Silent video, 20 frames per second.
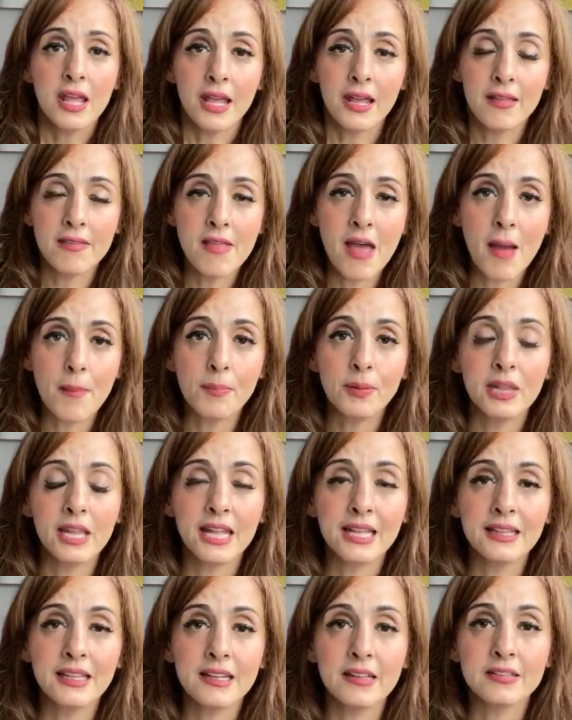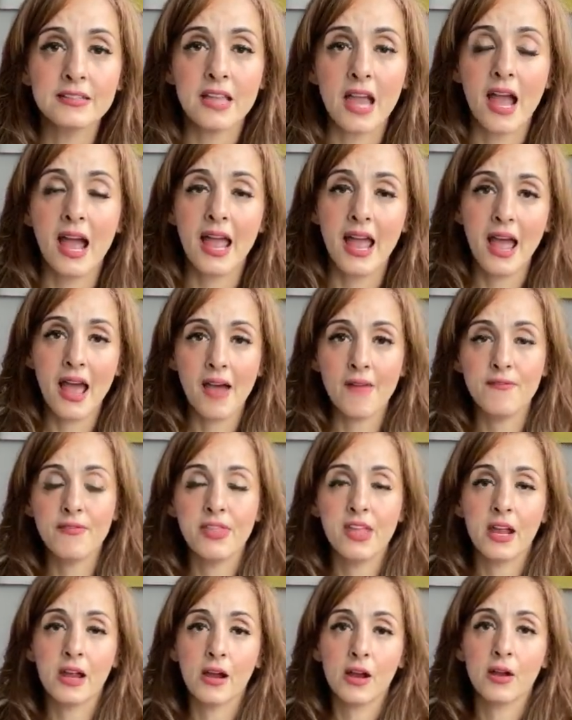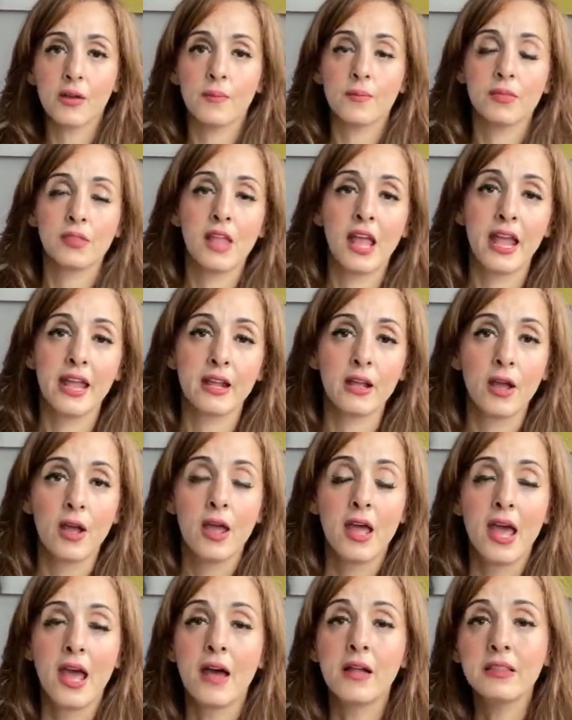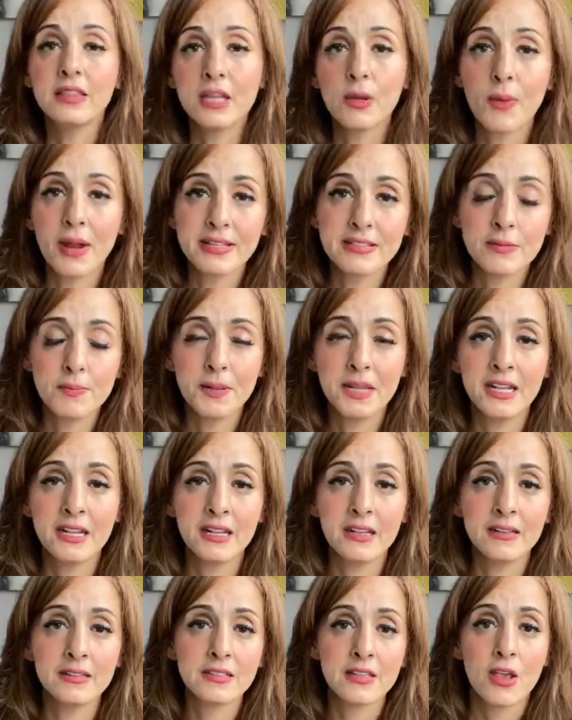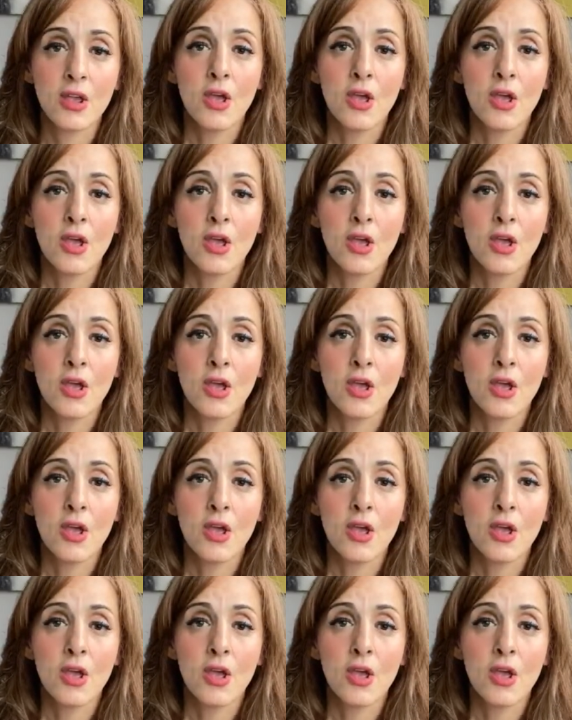In that playlist, I have there like healthy recipes,